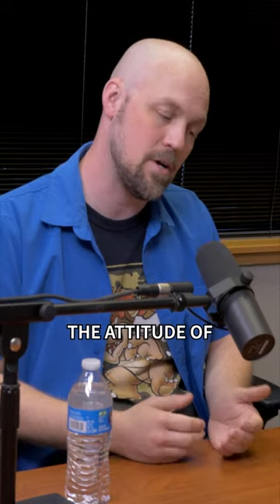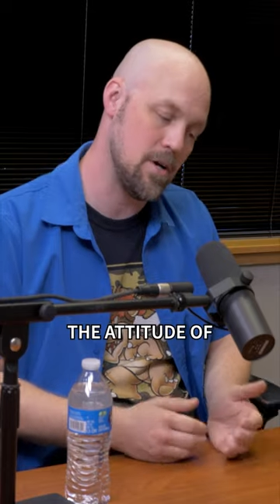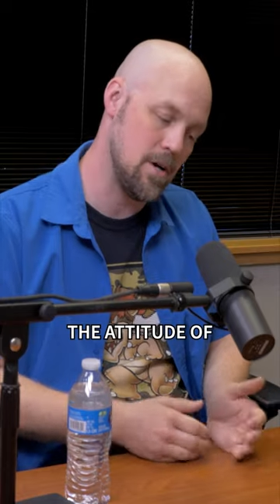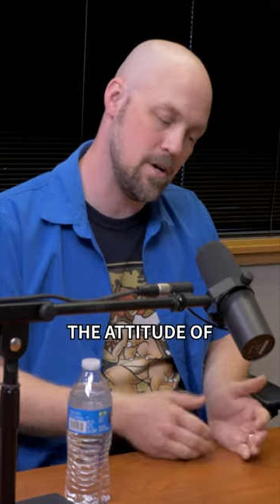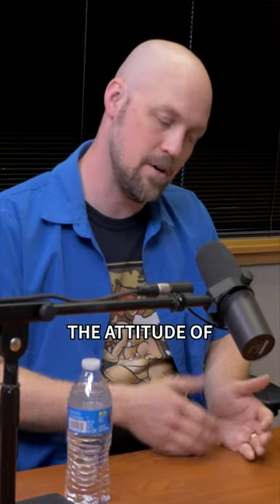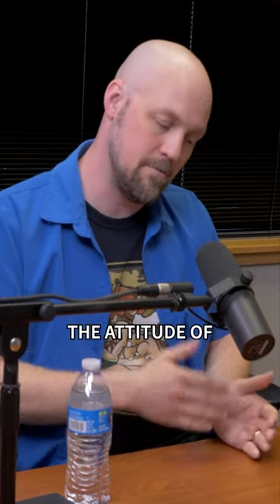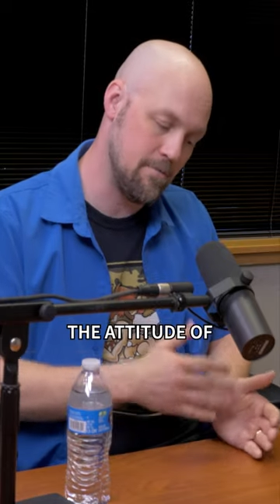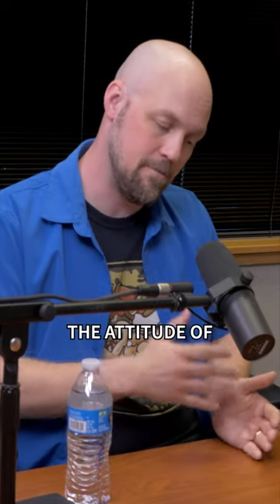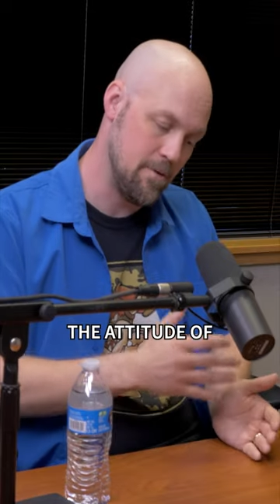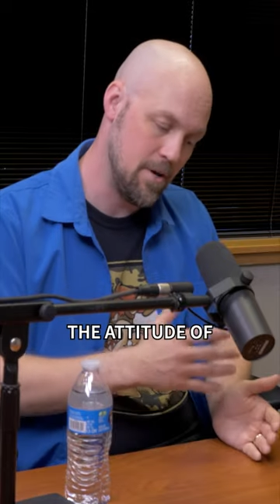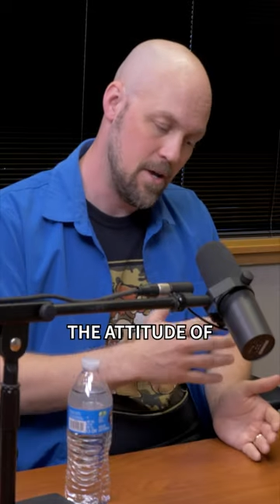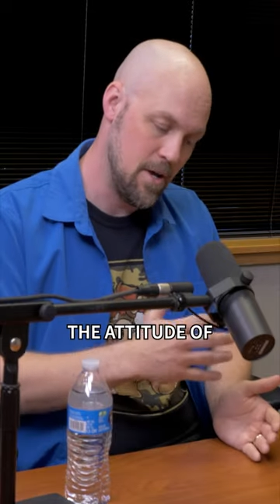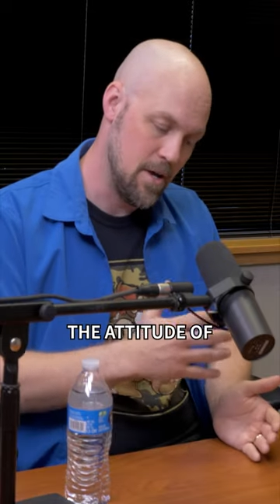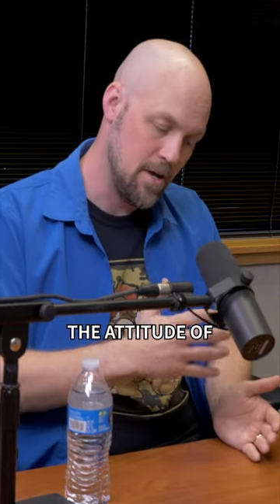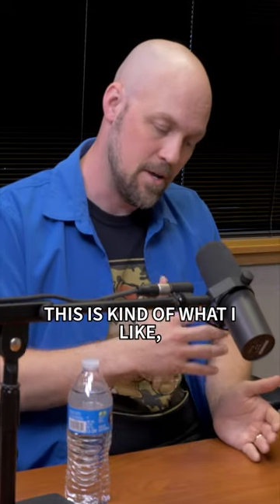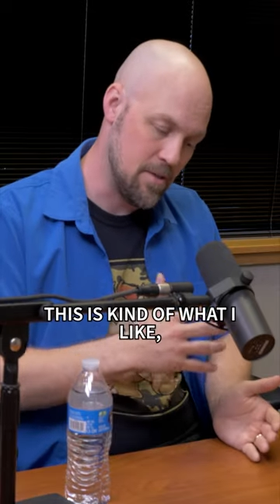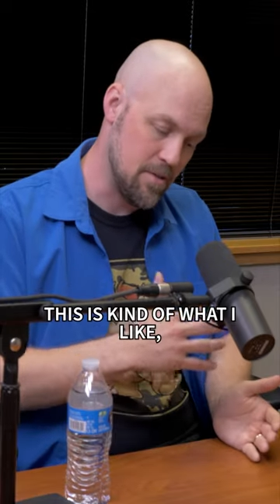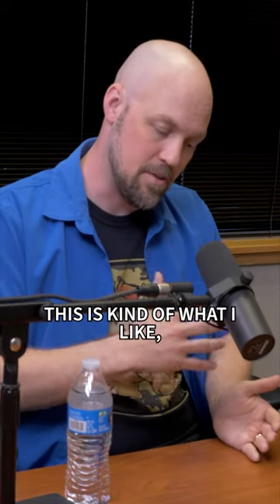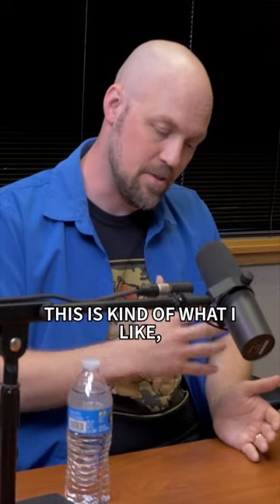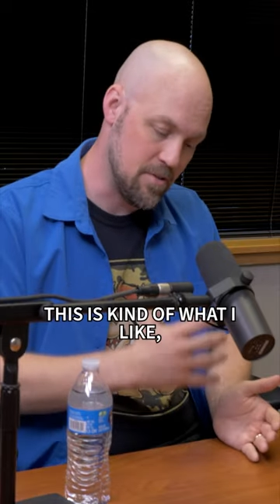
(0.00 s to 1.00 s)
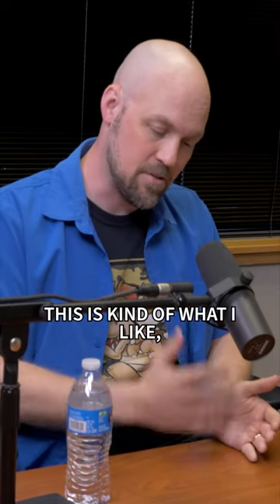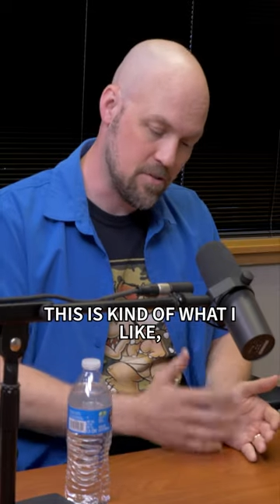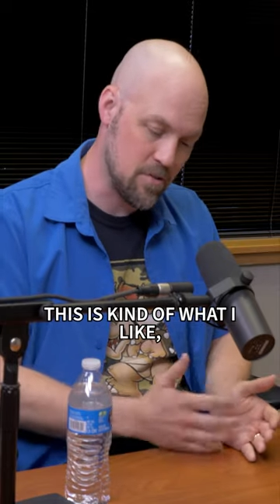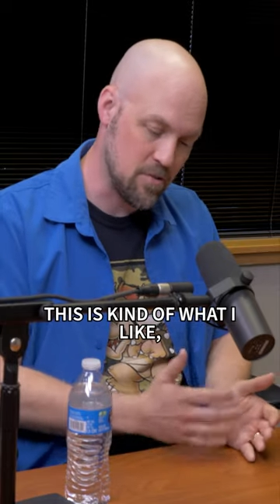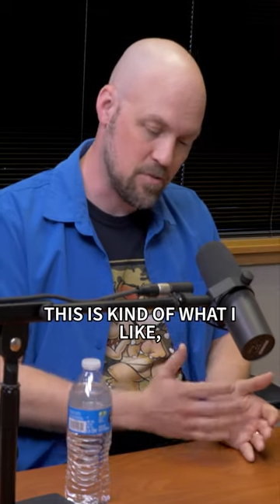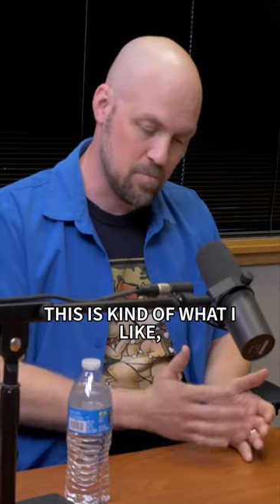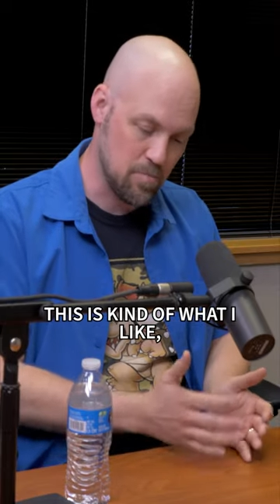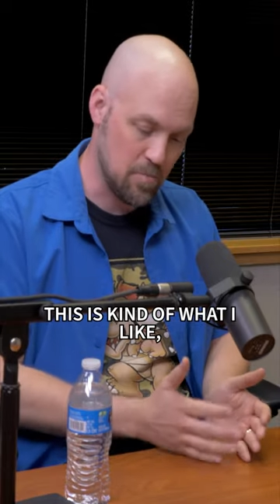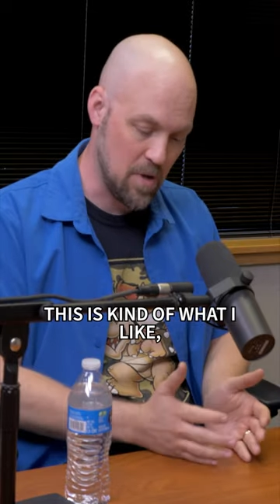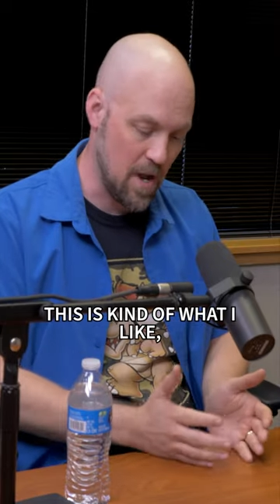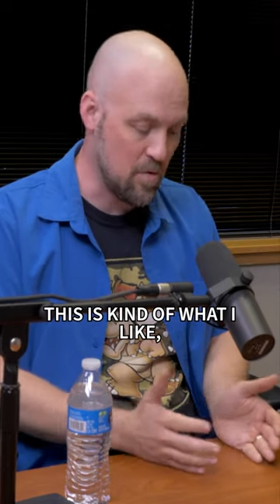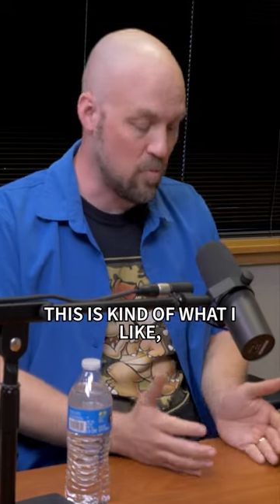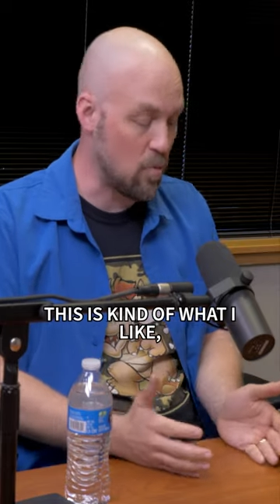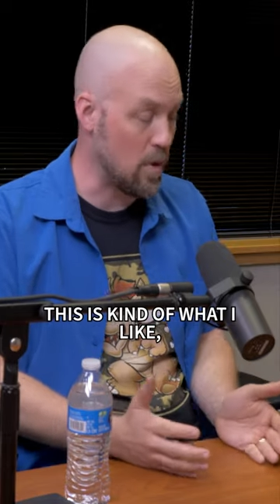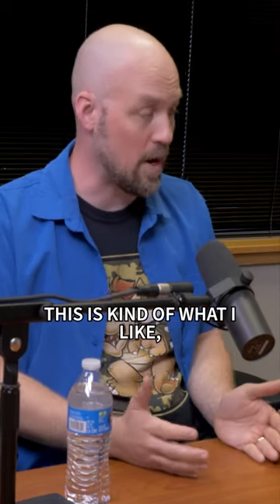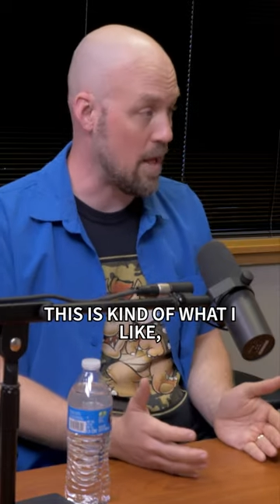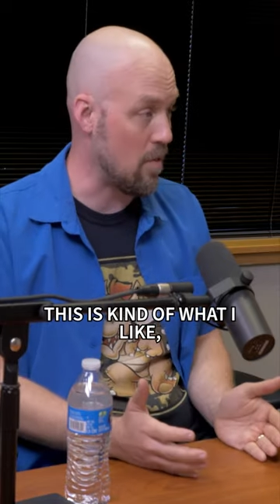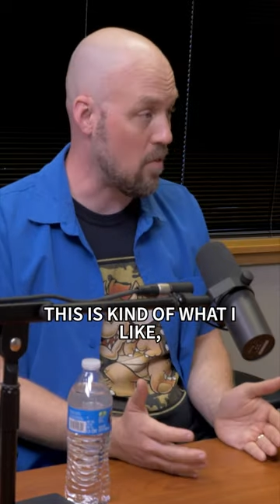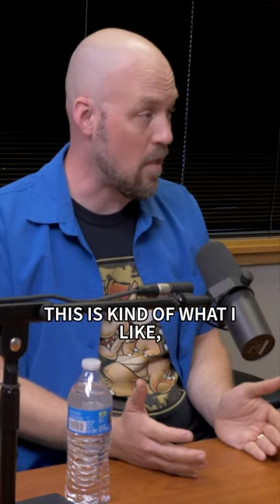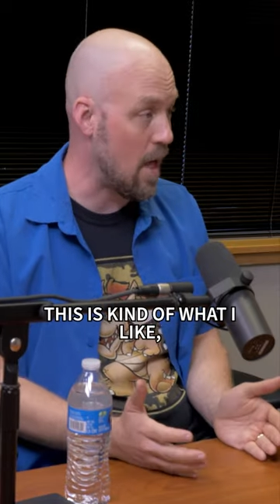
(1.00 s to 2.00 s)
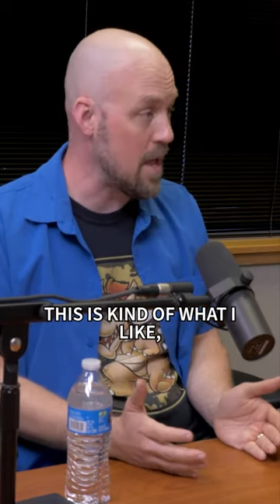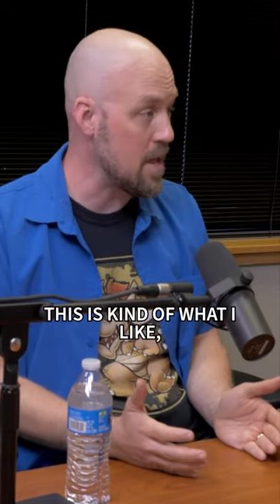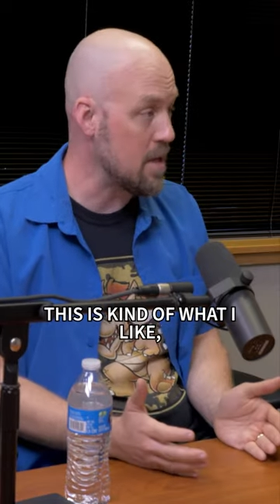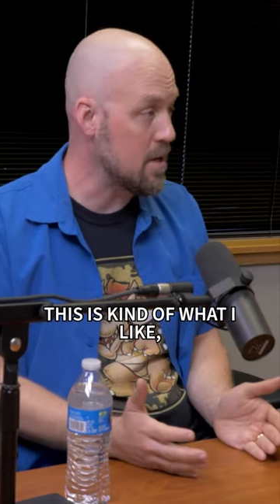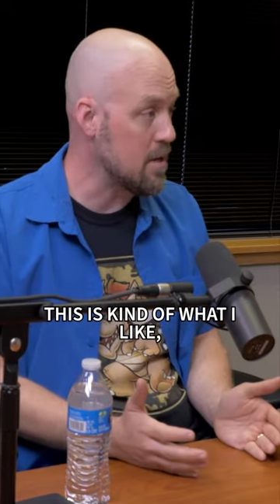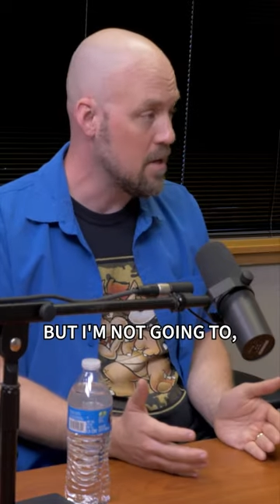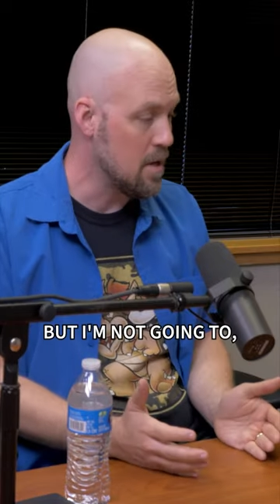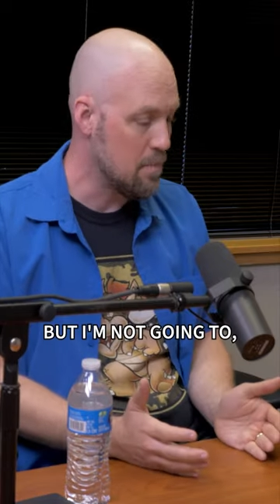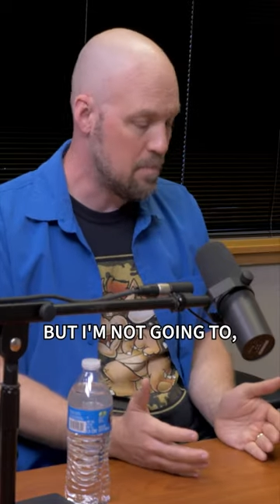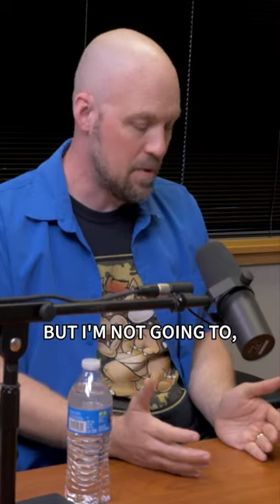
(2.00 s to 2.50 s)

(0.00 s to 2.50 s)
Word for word: of this is kind of what I like,